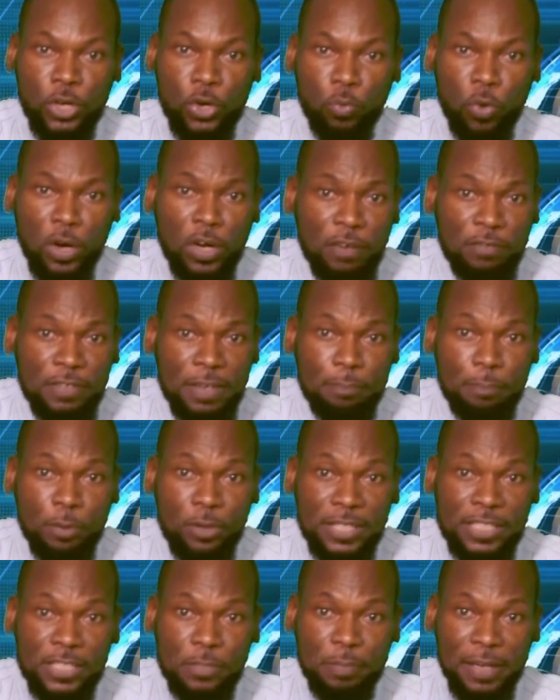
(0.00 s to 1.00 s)
One of the
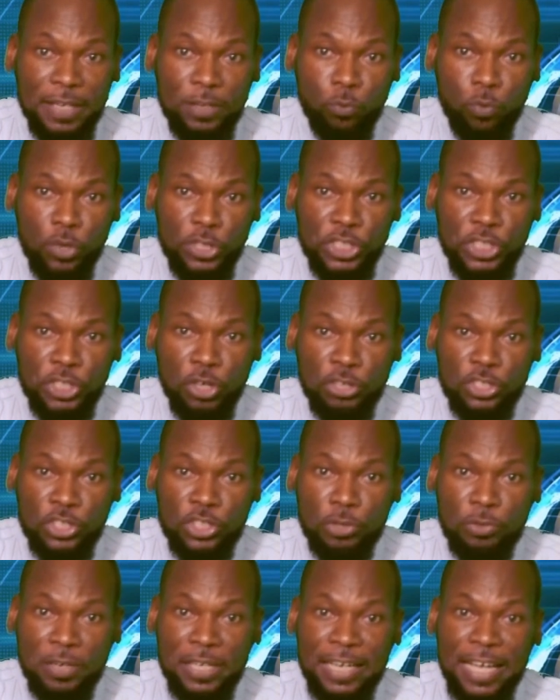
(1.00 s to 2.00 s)
policemen was shot
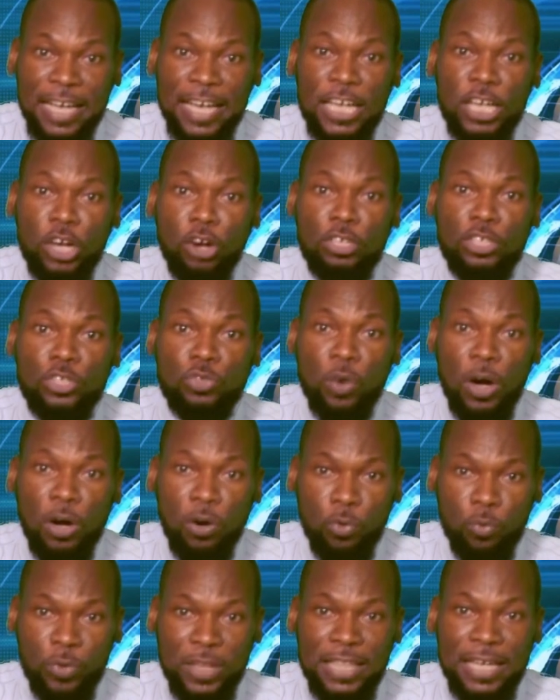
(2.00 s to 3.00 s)
during a gun
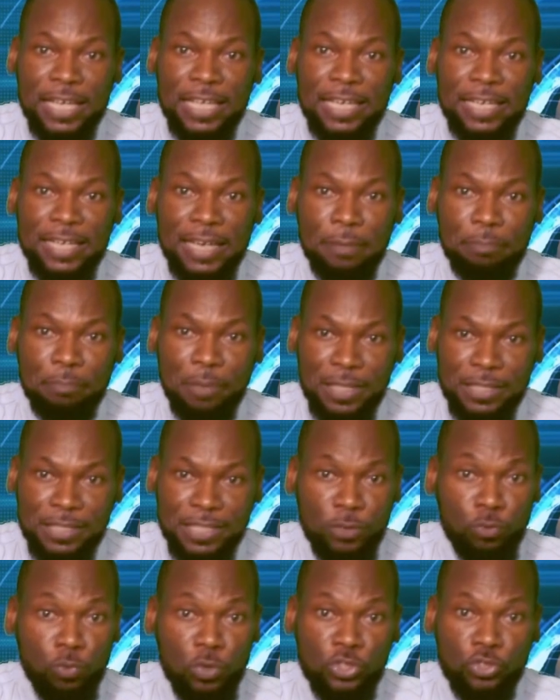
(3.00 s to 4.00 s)
duel with the kidnappers
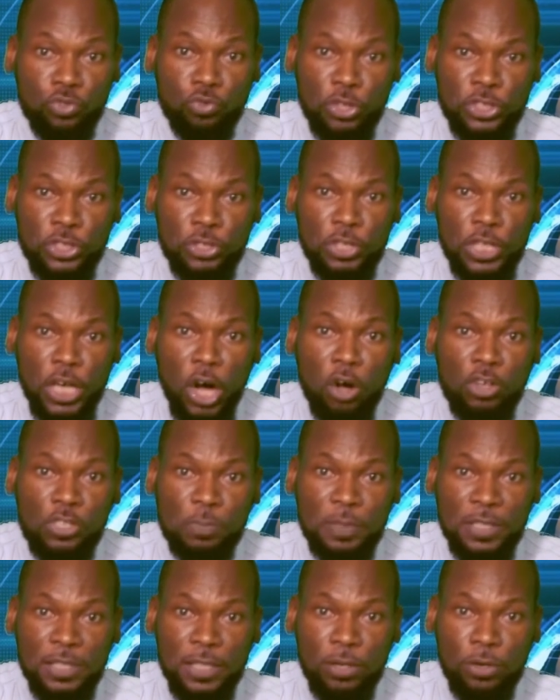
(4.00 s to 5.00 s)
and was rushed to the
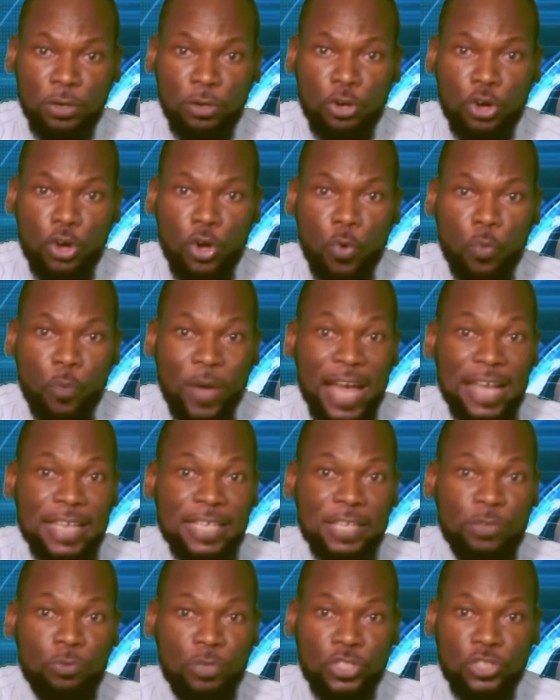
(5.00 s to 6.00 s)
hospital, where
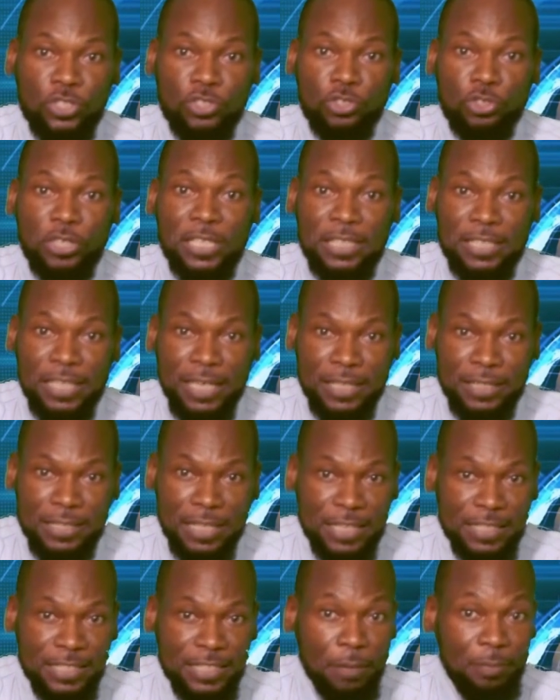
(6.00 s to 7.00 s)
he was treated,
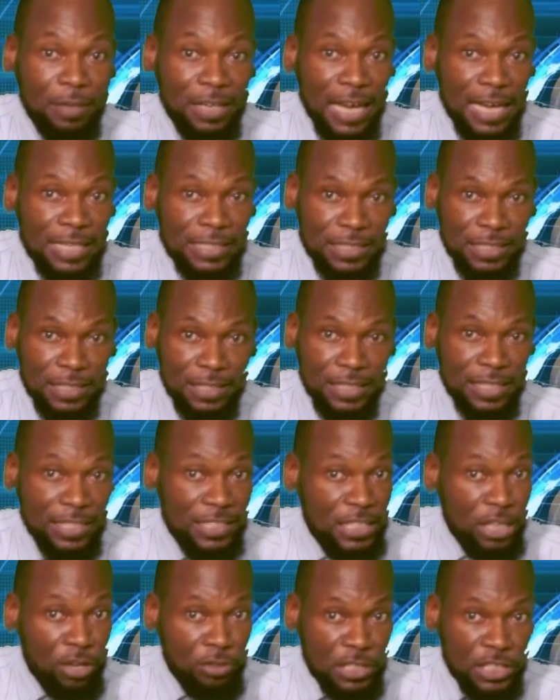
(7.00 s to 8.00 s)
stabilizing
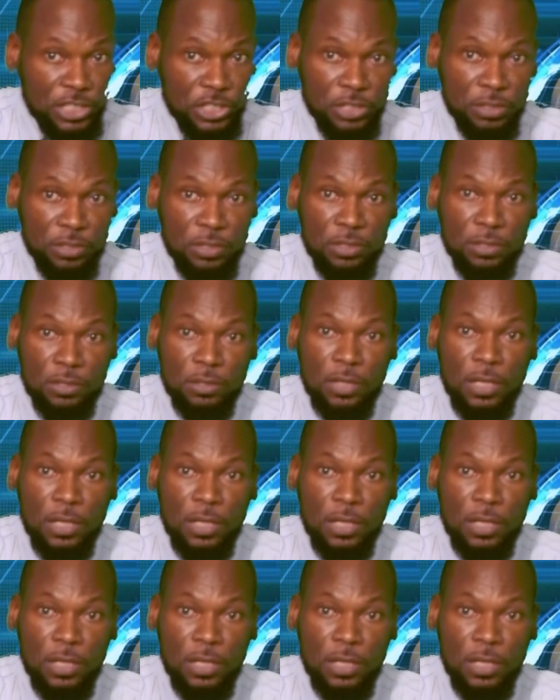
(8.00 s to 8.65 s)
his condition.